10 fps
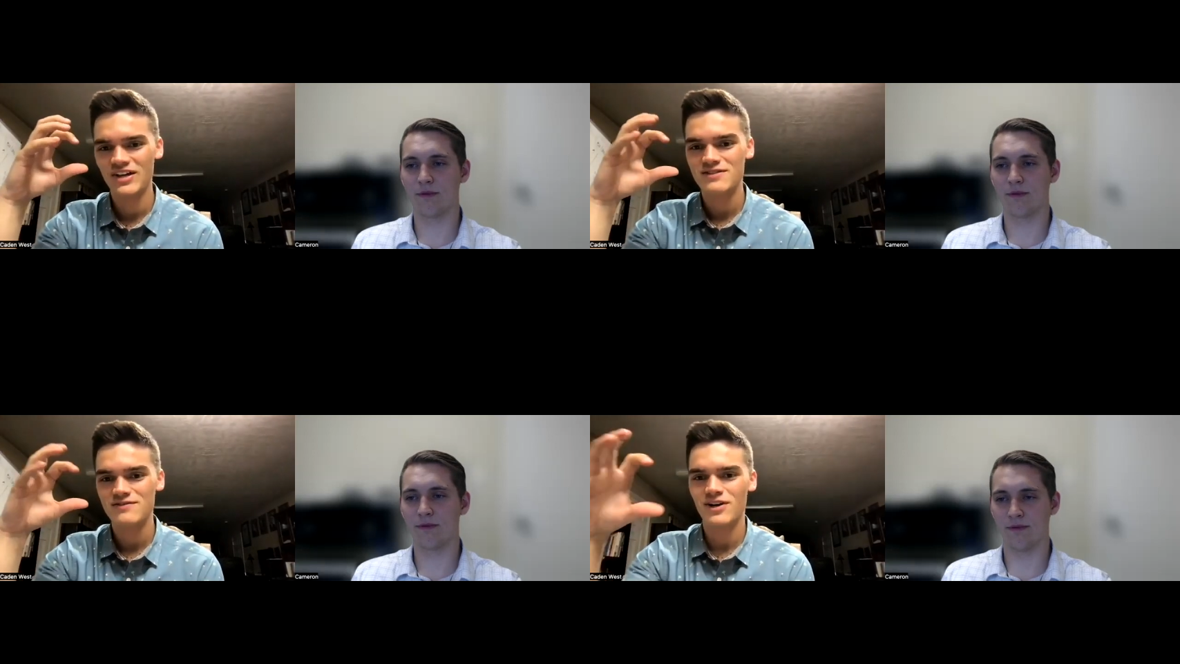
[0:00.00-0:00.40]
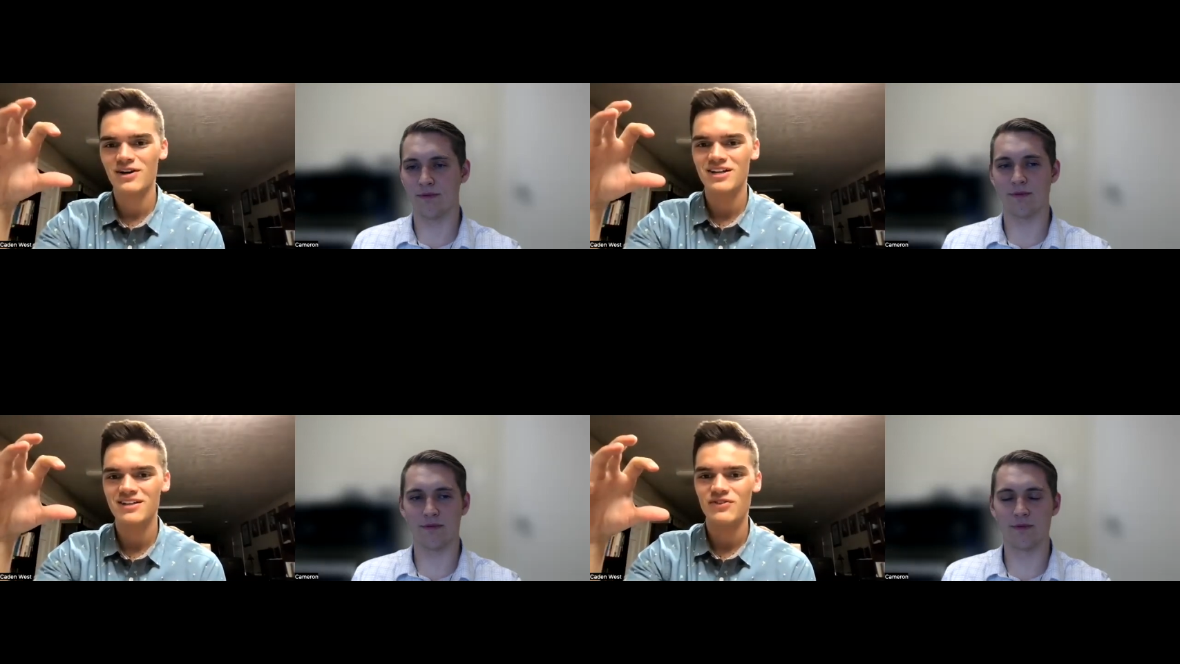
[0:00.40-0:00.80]
Speaker 1: mm-hmm.
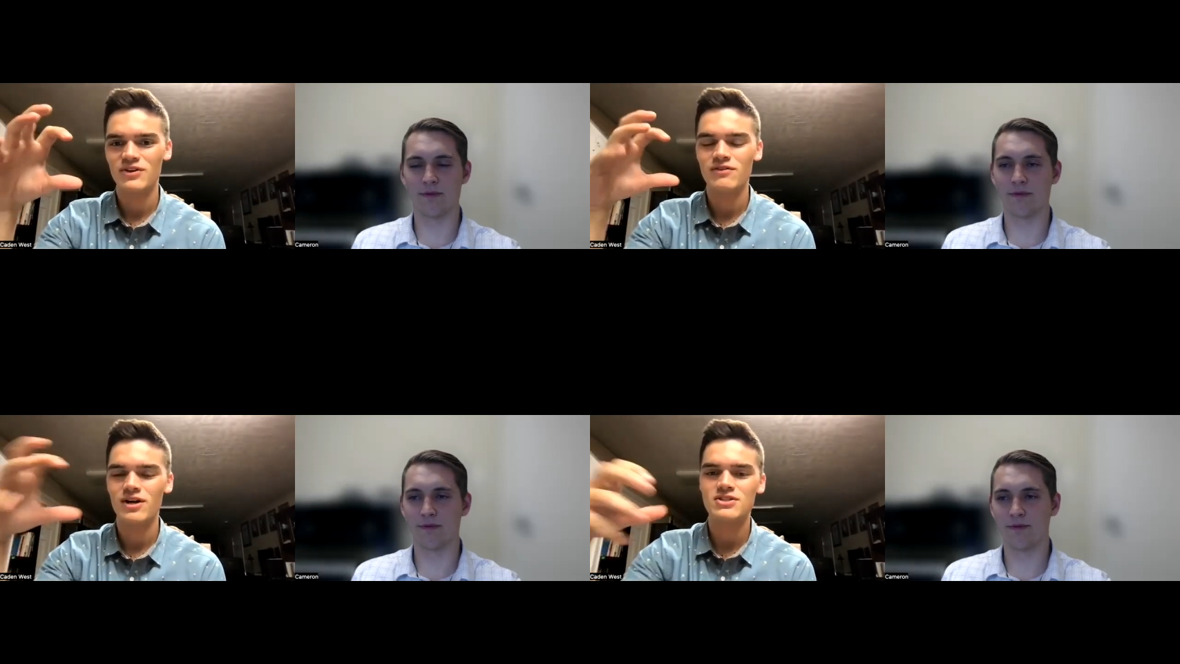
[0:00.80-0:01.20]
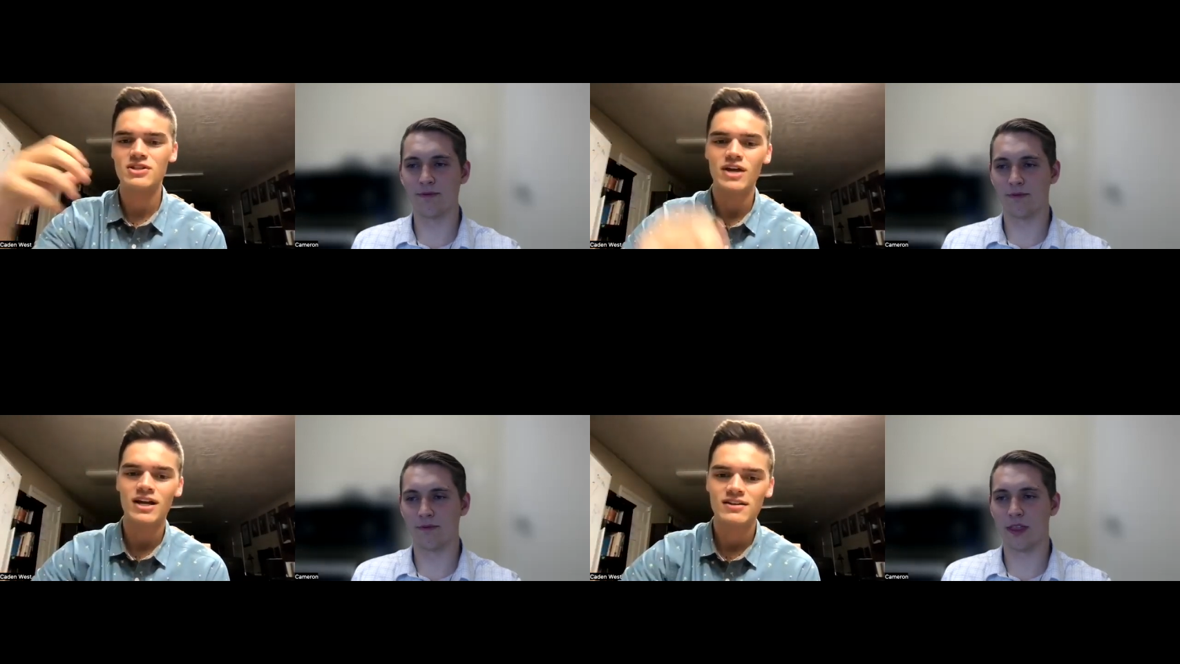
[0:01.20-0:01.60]
very very
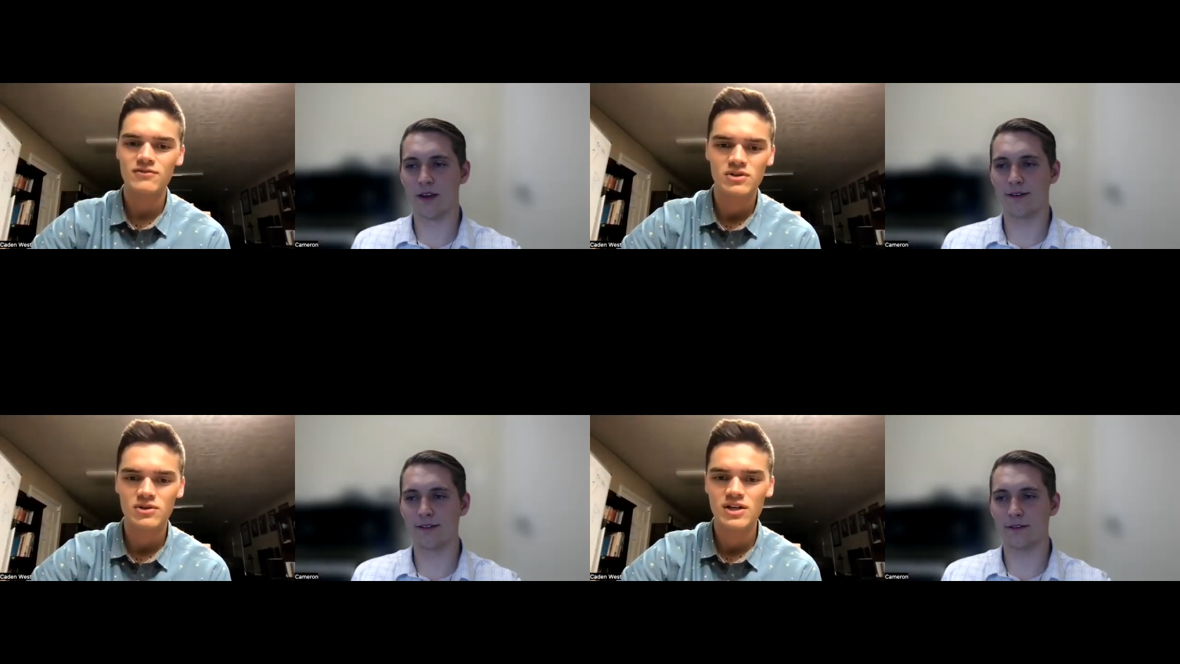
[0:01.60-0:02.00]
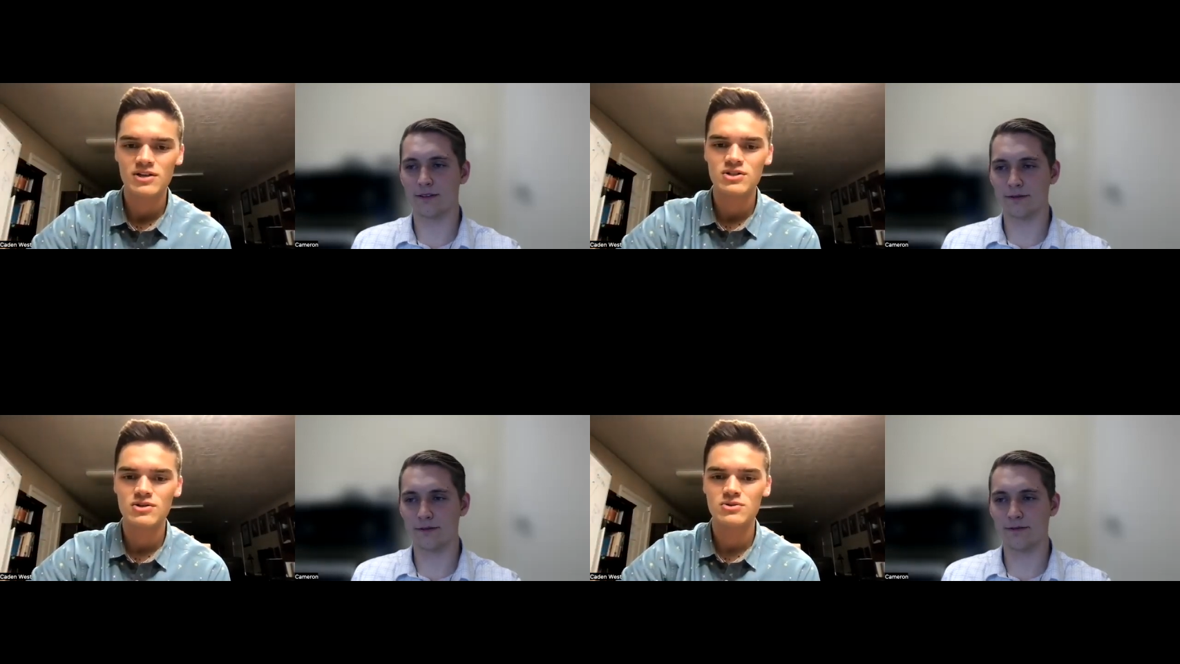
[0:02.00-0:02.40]
selective with who they
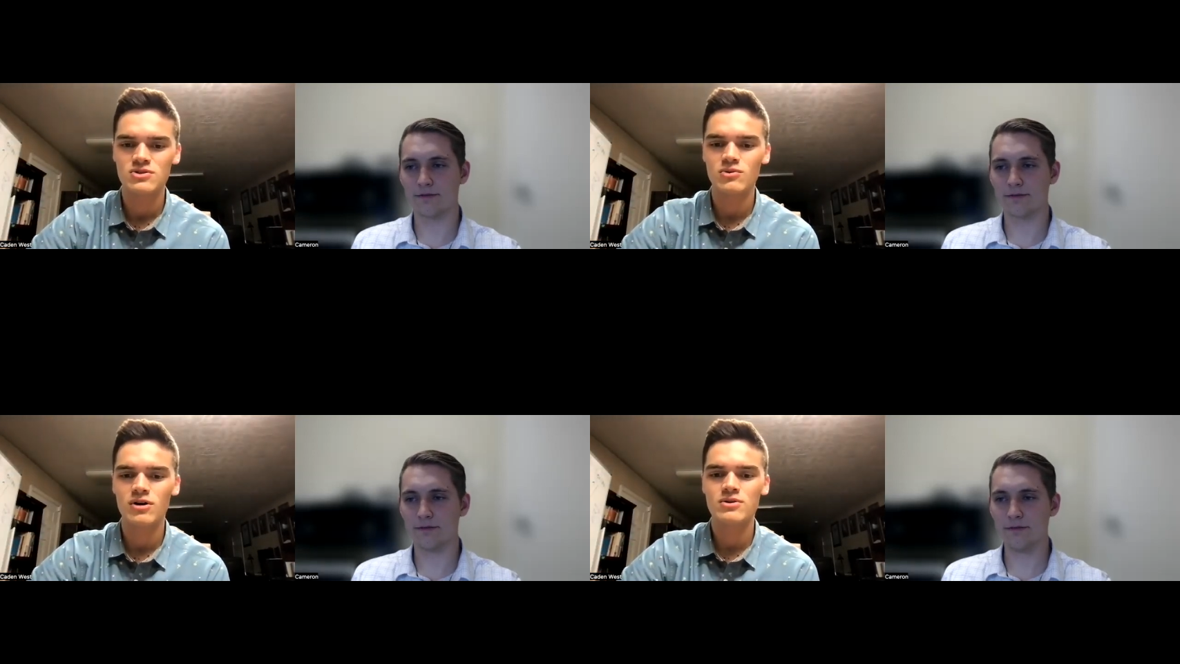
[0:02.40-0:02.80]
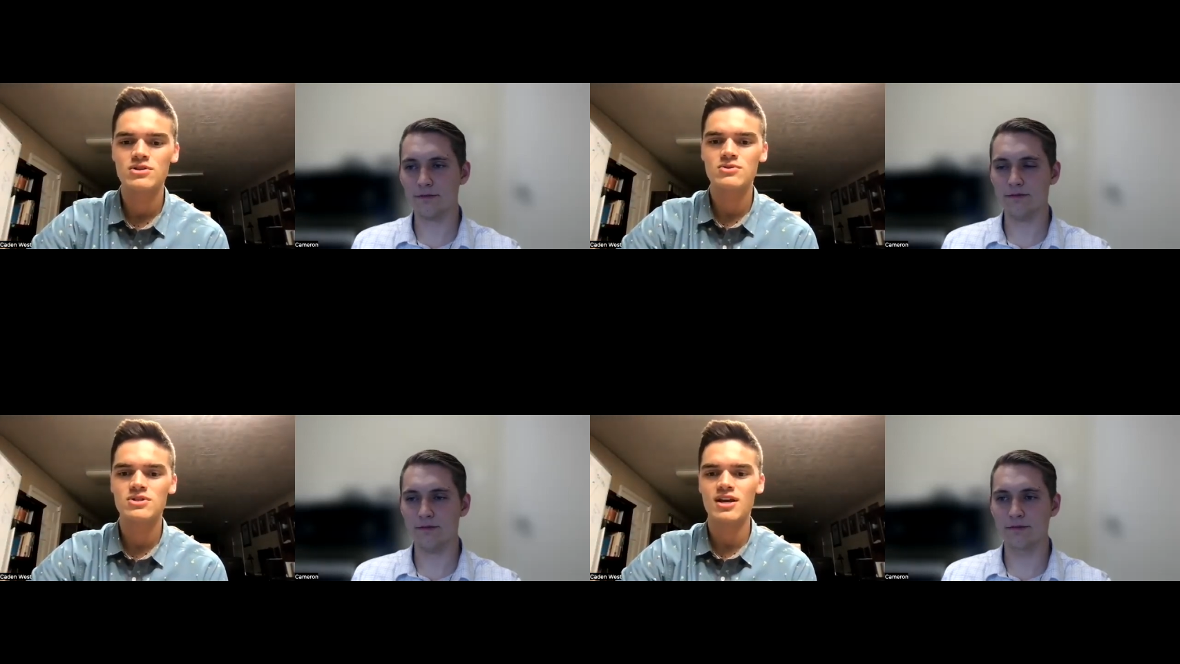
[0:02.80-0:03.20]
choose so what would
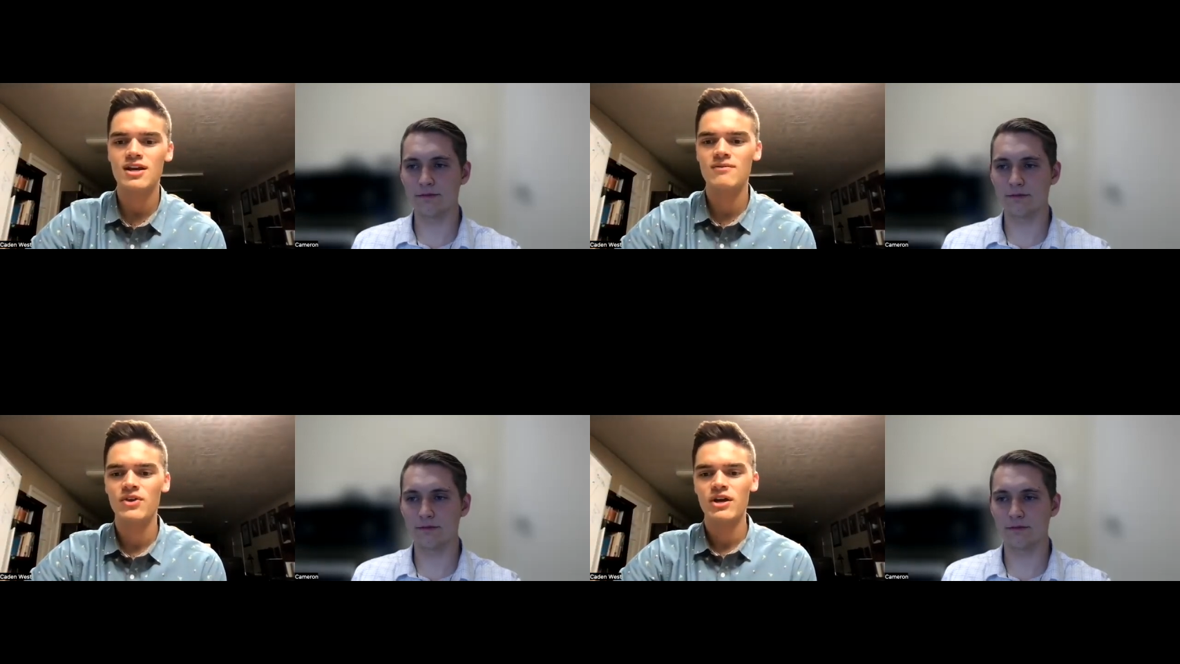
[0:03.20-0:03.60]
you say